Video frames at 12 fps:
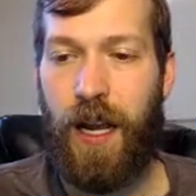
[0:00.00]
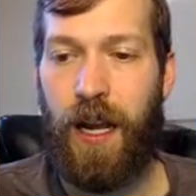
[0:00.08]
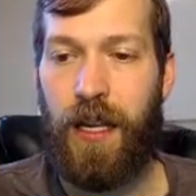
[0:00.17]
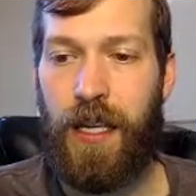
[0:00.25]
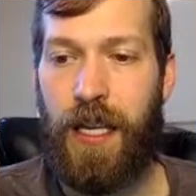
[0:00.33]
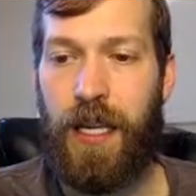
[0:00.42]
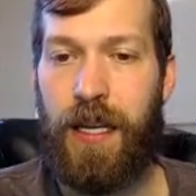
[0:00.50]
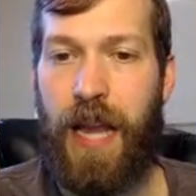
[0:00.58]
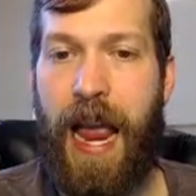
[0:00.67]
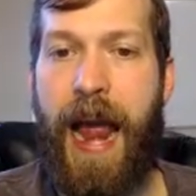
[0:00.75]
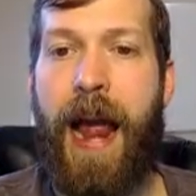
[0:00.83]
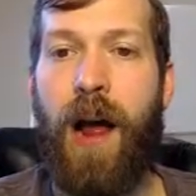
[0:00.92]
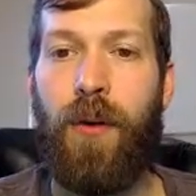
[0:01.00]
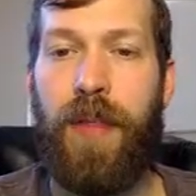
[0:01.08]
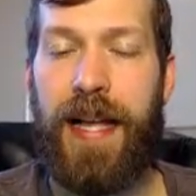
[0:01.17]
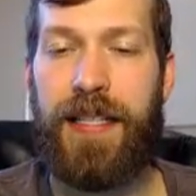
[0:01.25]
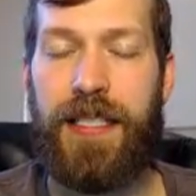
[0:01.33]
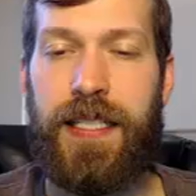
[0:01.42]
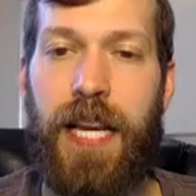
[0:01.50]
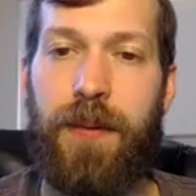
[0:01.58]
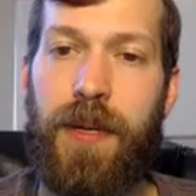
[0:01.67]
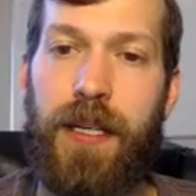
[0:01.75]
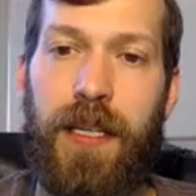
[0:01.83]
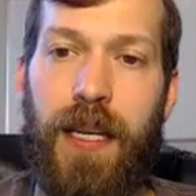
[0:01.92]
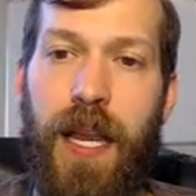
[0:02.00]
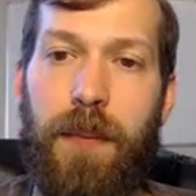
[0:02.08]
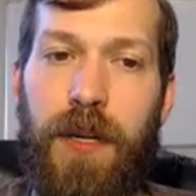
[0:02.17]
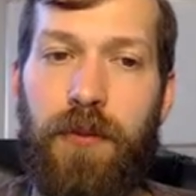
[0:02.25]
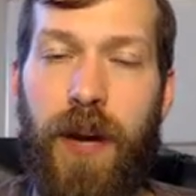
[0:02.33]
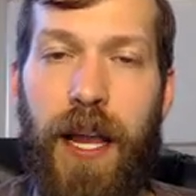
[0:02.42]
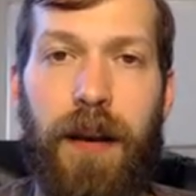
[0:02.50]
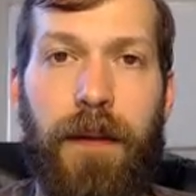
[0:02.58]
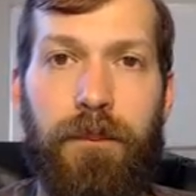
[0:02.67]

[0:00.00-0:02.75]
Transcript: in how that statement can be read.